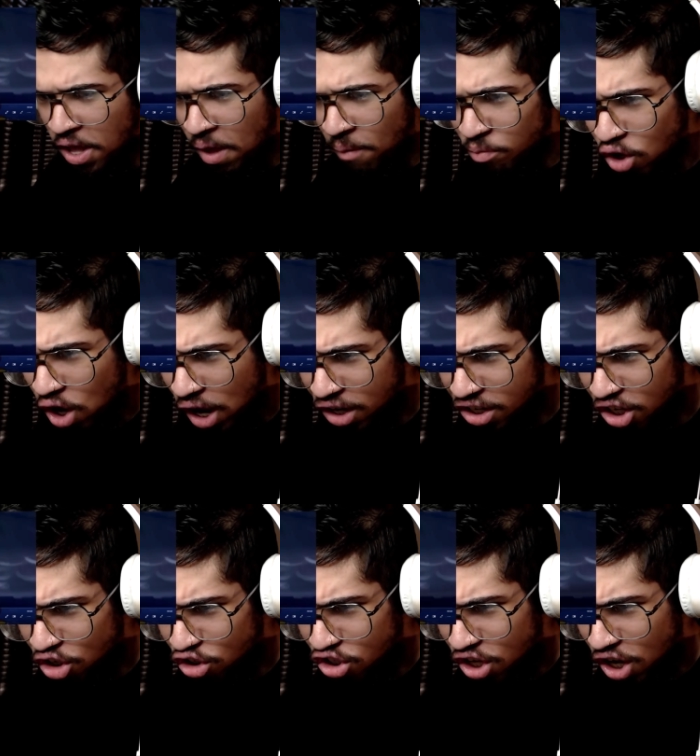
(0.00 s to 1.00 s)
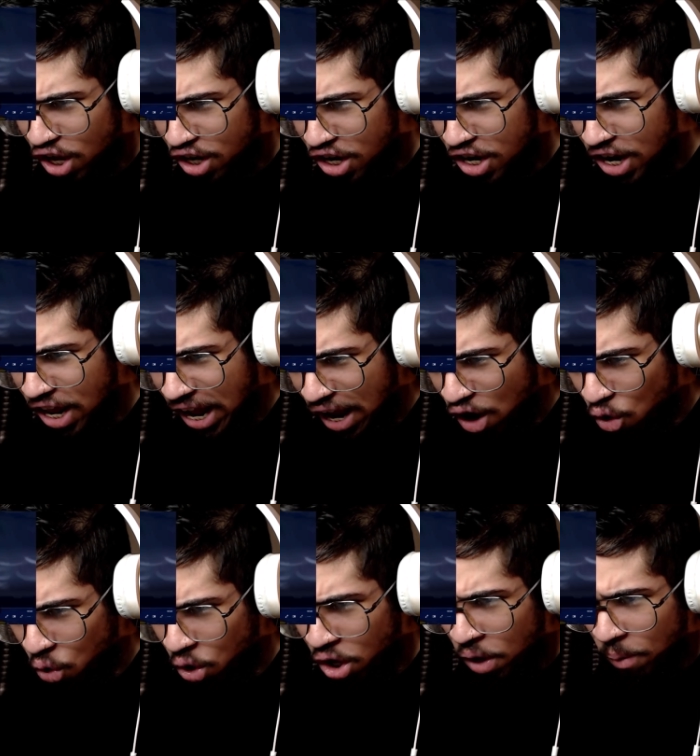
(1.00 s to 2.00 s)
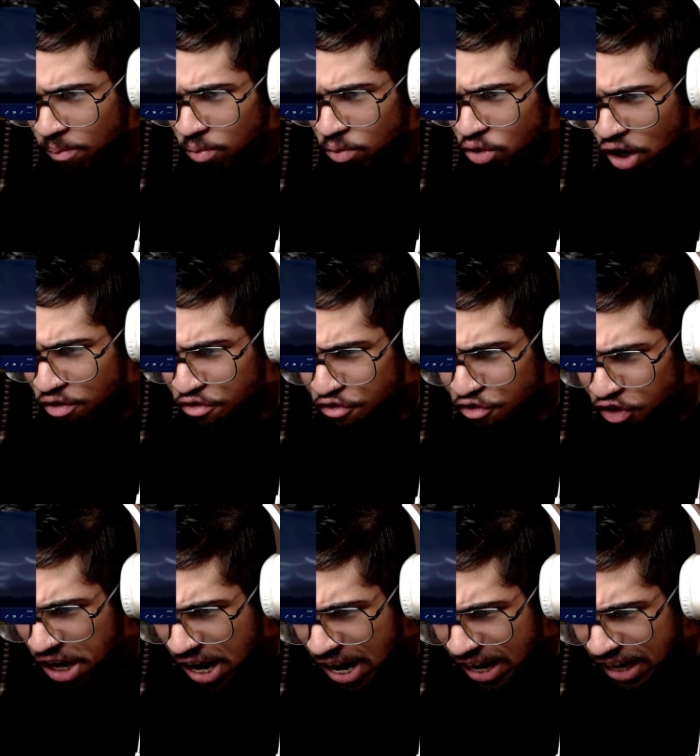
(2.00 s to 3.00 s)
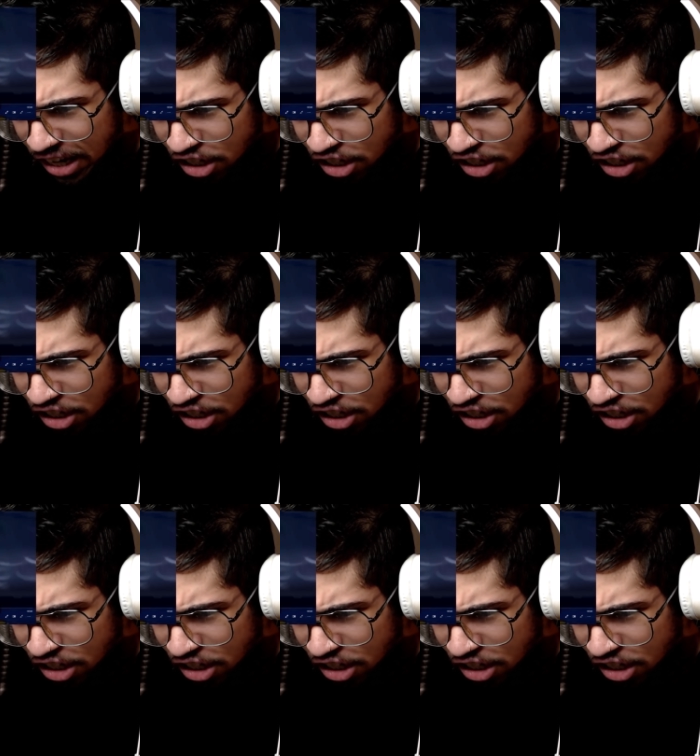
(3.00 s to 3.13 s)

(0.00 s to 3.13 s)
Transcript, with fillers: Yeah, now the Flying